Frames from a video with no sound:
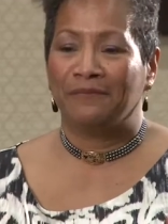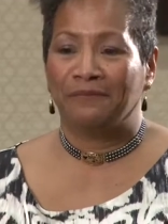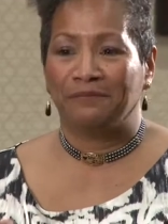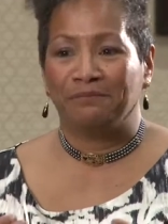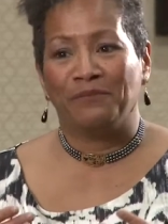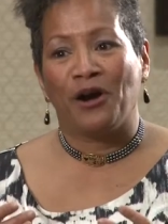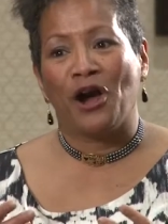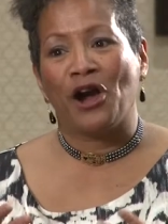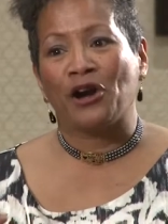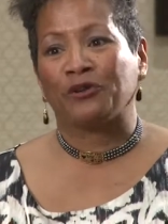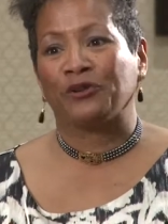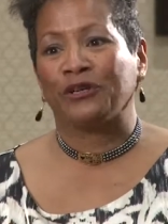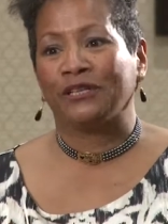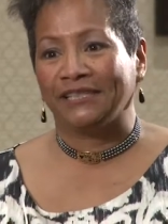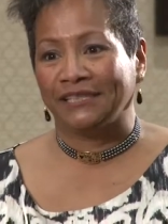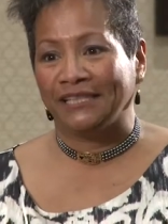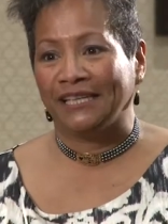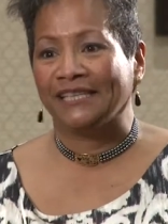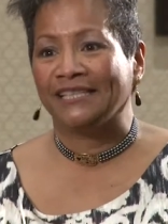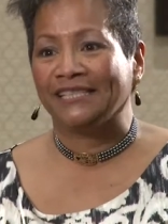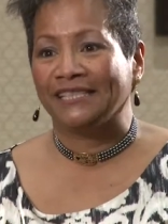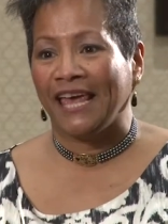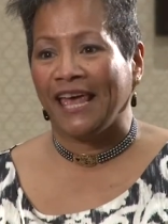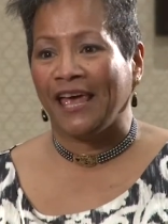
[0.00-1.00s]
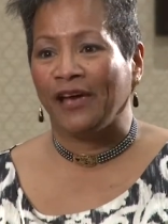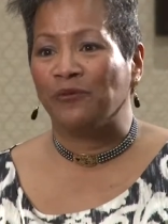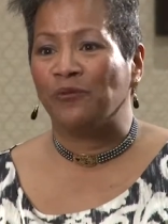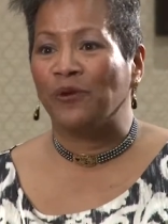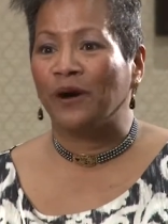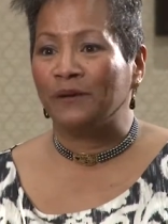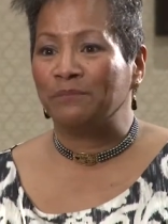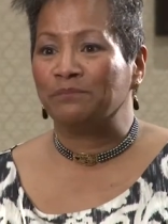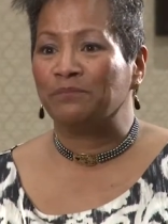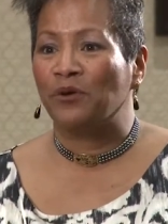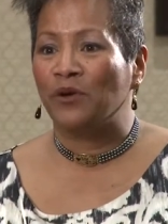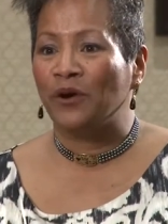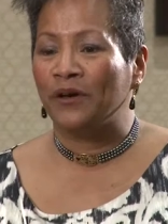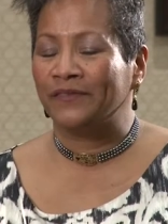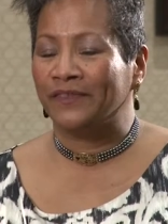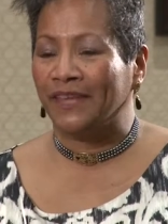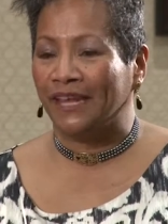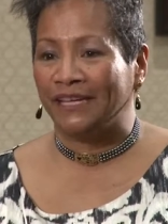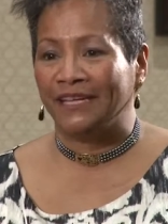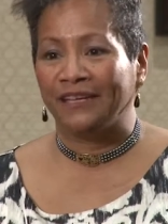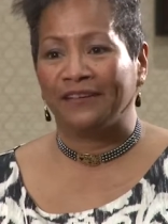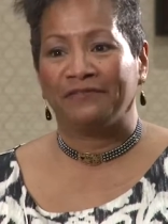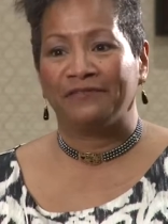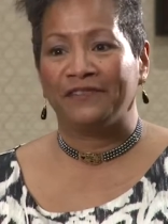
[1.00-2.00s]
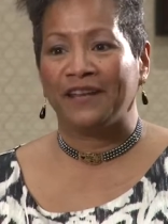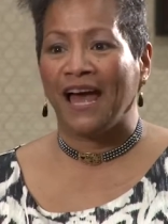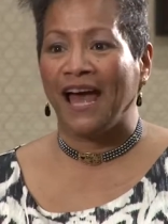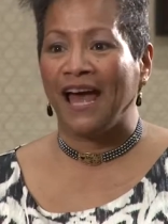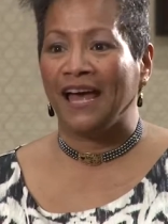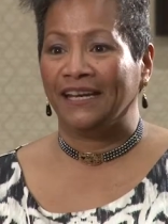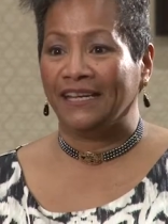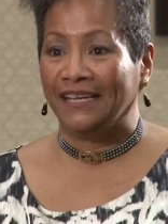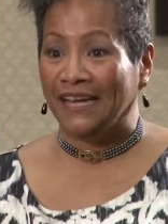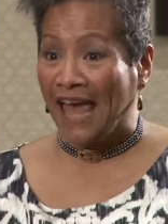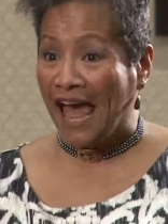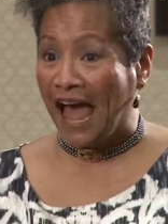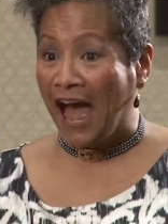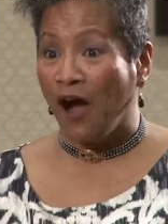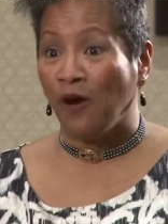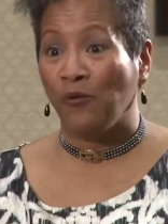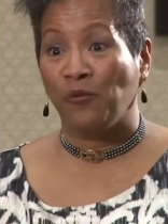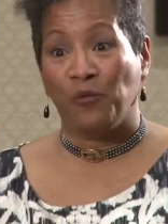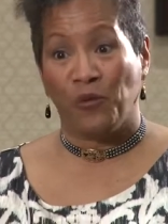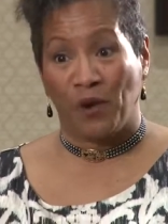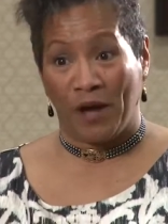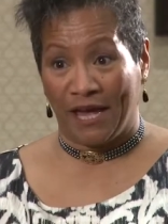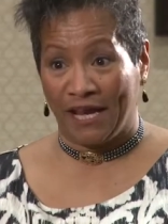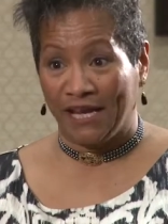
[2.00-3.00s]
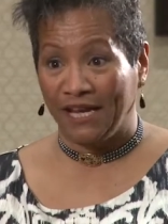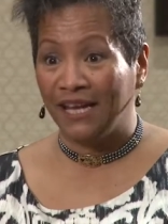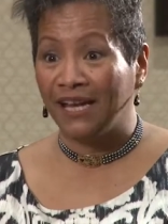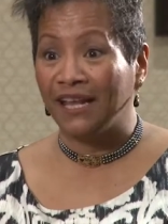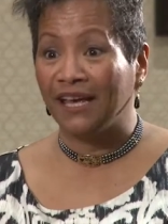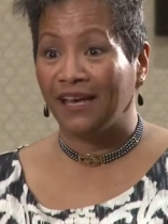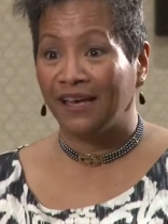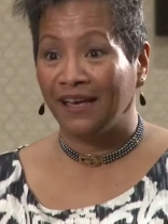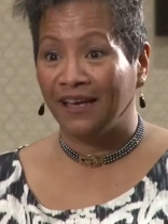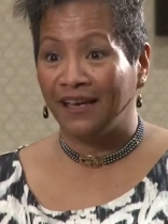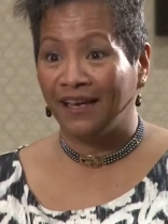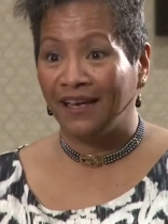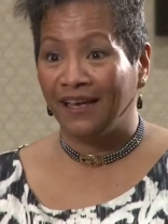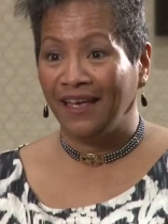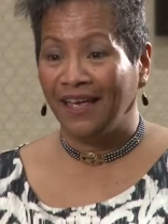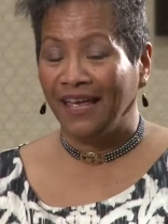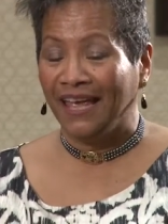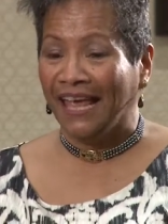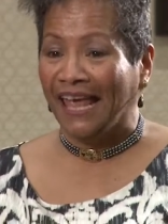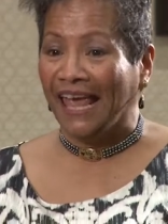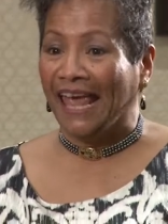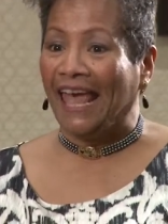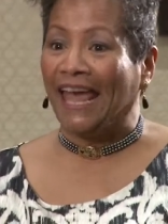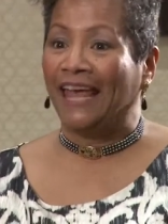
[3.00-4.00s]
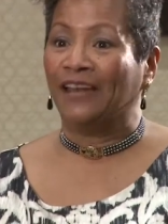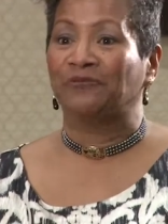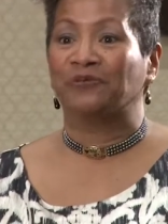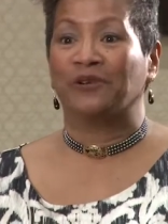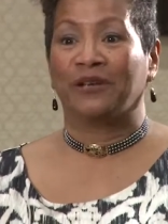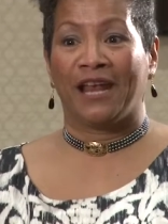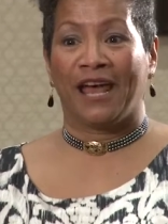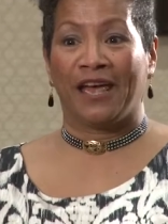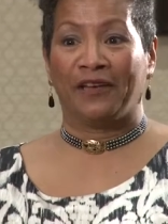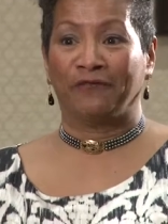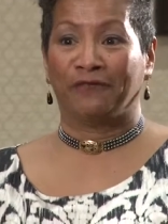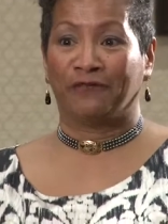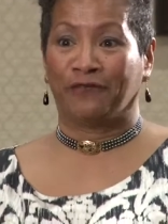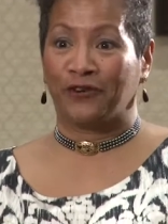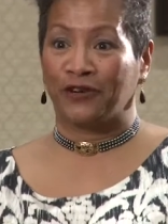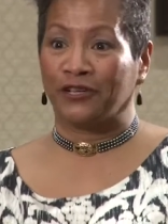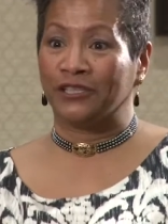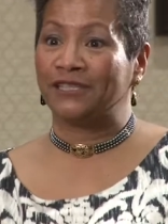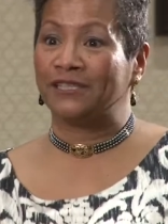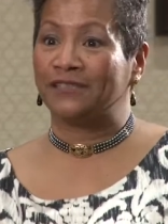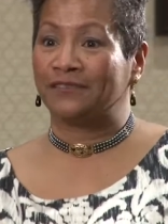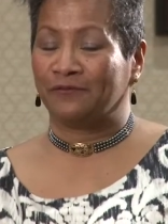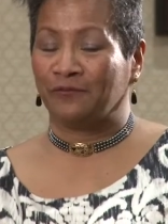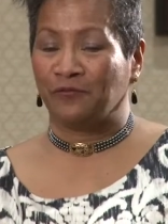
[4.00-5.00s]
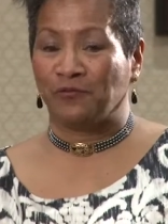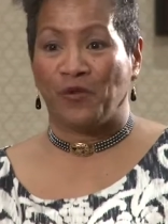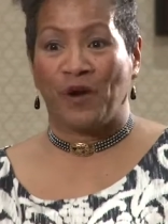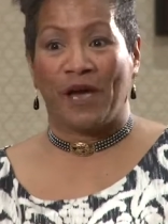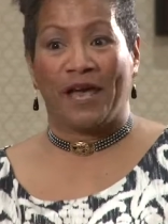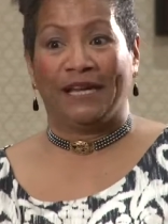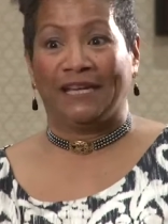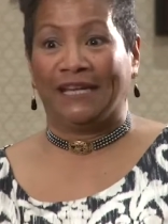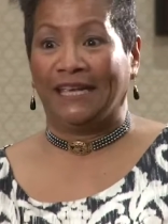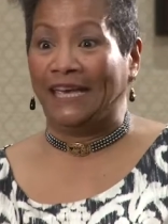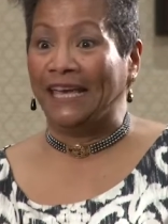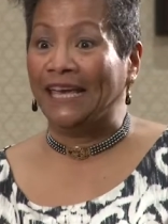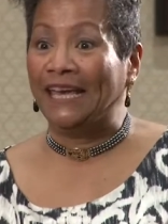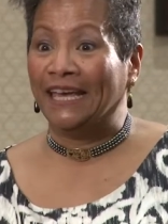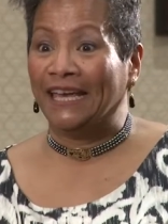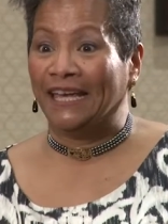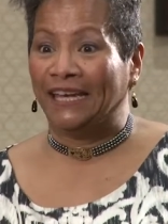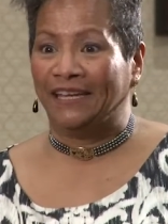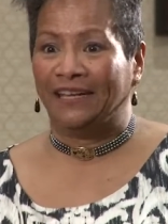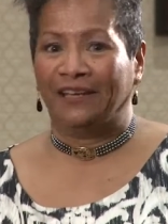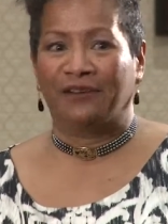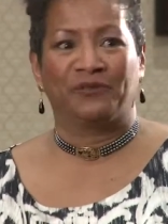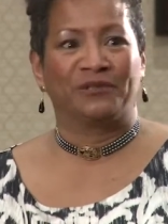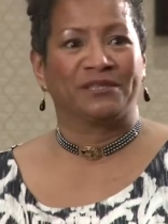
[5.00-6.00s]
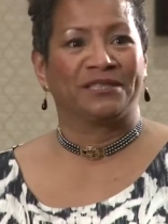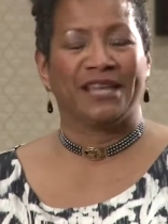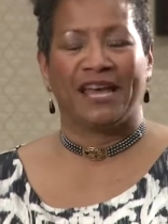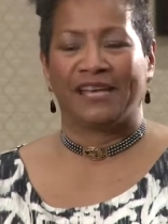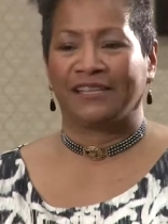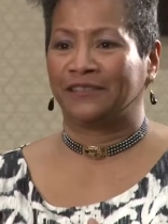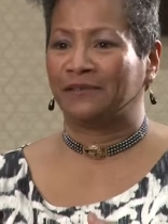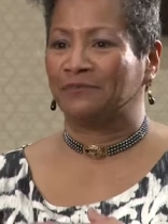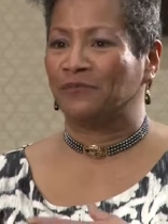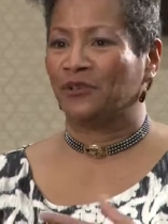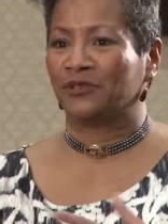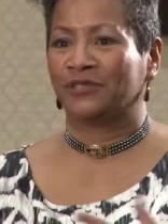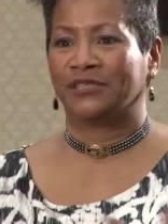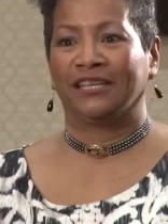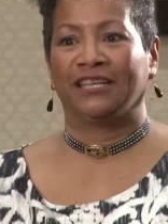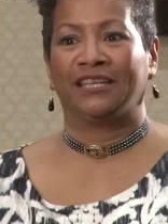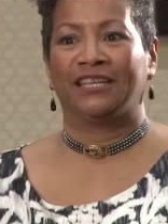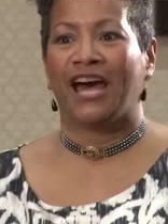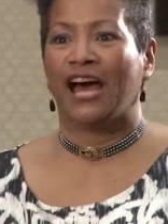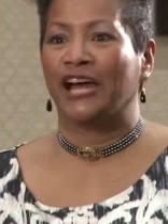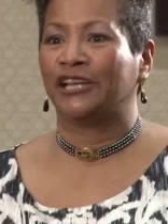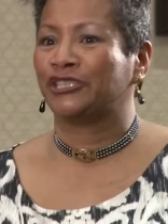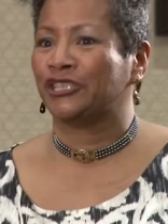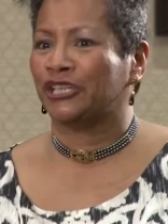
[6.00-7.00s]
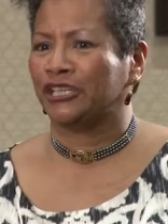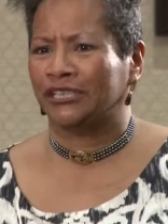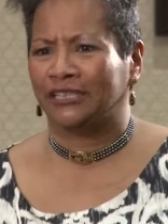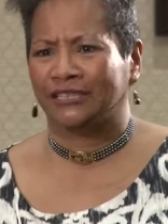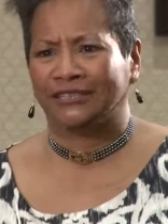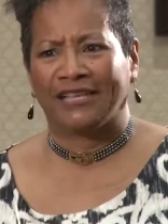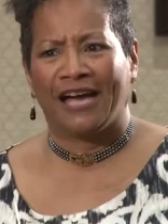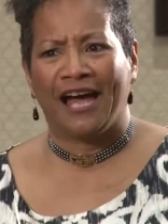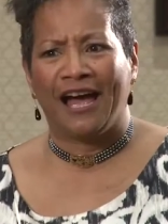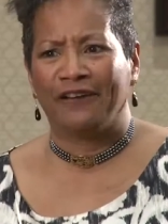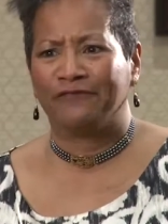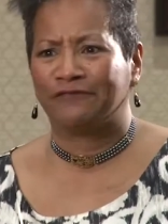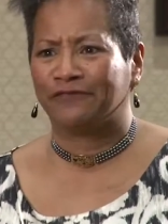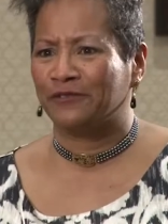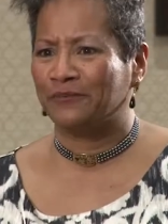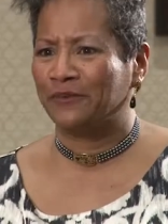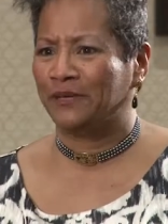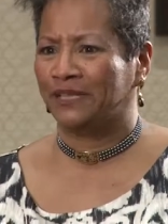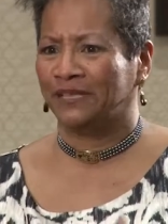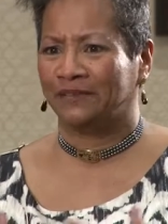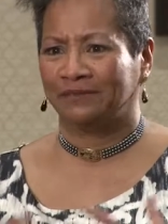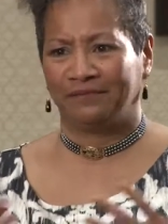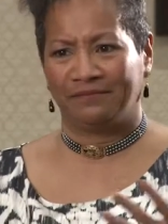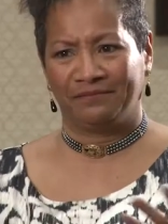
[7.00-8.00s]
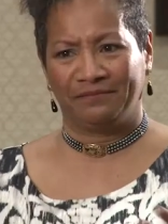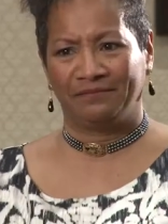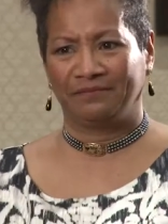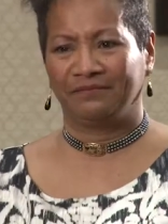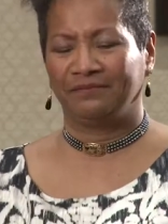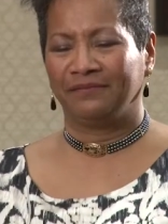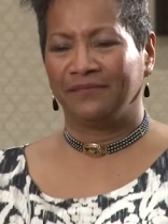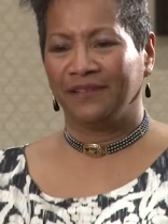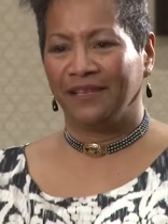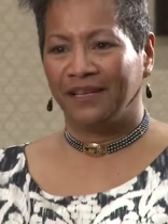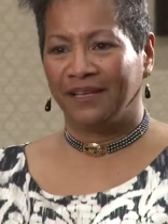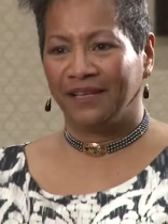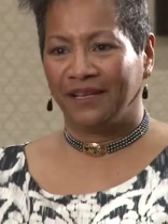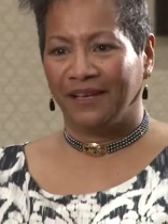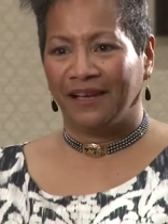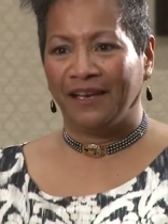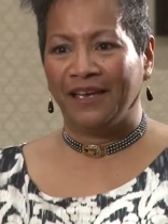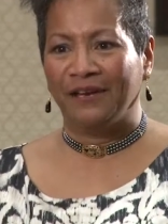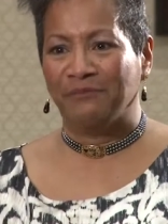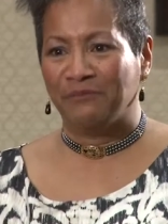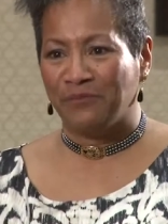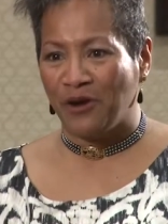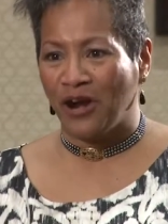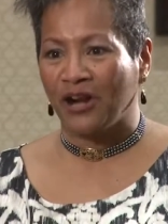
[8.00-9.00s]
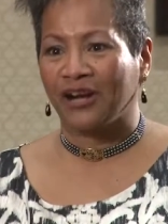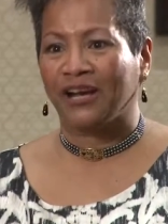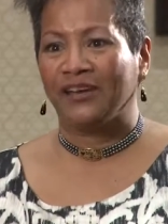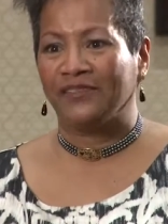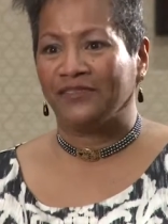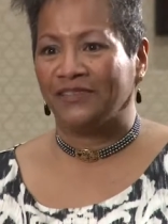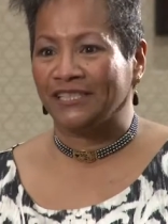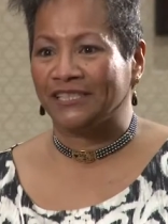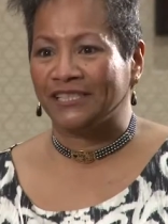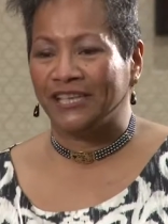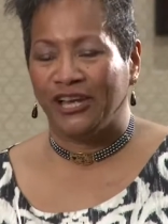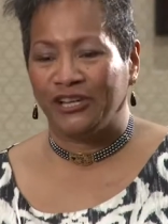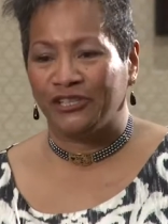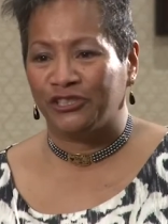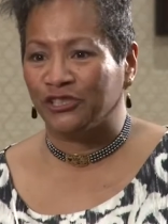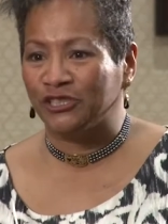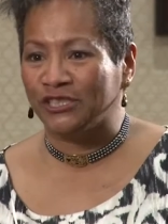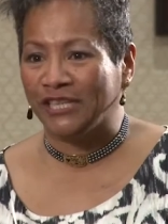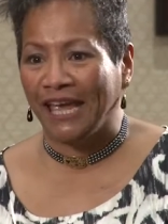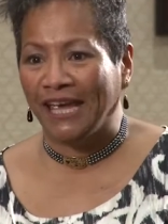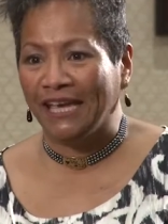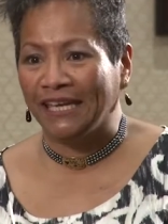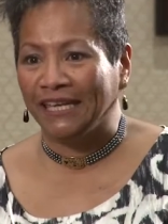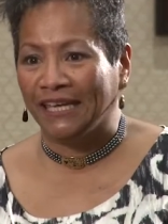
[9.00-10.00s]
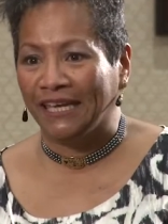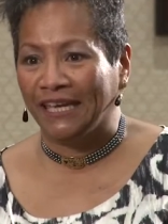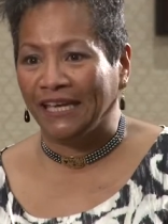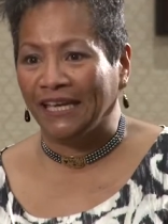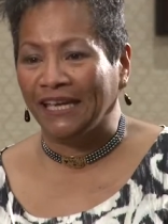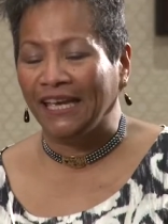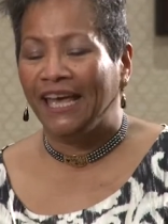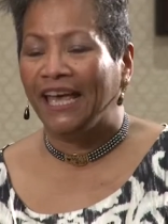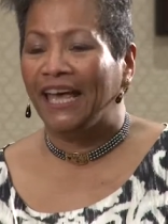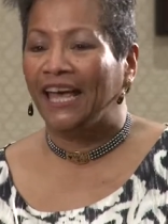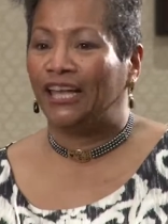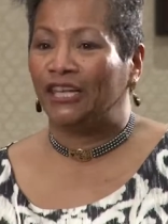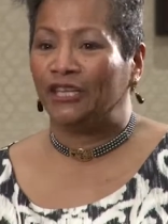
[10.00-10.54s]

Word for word: Margaret did say at one point that if not now, when? And when I first went in, it was like the most illogical time for me to embark on this undertaking.